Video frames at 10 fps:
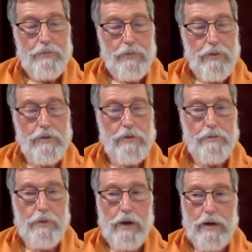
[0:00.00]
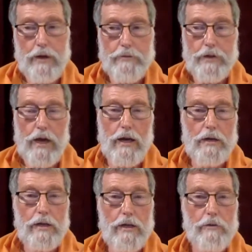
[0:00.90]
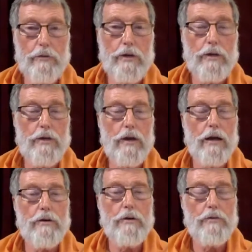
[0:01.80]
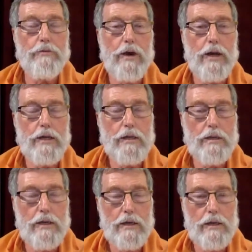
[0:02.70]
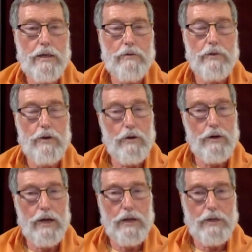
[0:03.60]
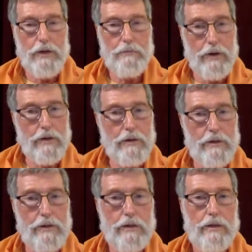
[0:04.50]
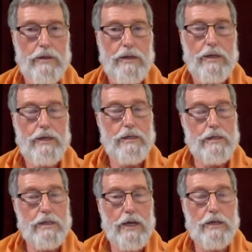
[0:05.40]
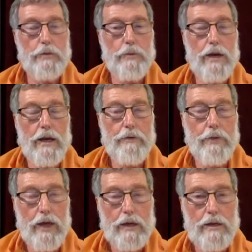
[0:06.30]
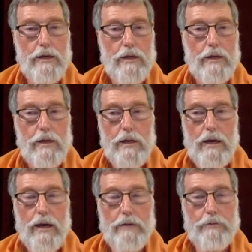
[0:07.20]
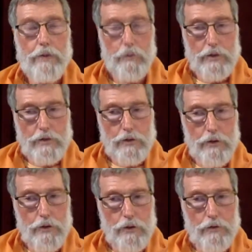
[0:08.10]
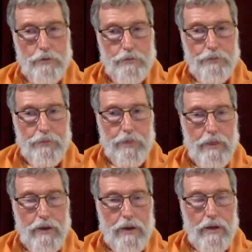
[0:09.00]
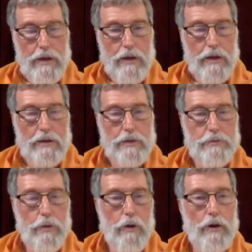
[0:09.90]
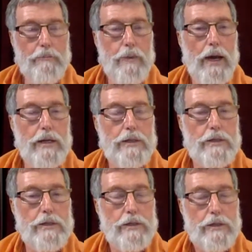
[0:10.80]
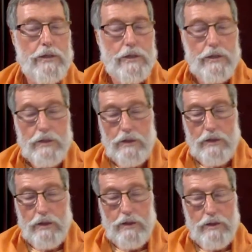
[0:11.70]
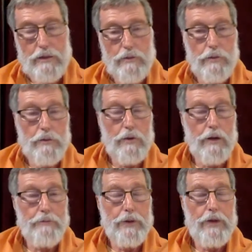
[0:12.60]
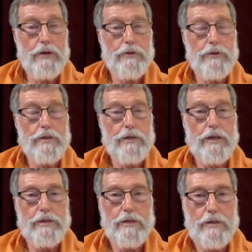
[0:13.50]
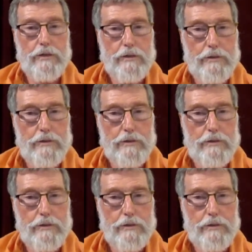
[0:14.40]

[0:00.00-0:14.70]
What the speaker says: This is part of an uneven, unrefined thing that we call nature, Prakriti. It is designed to be like that. And if there was no small imbalance, then we would not be here to discuss it.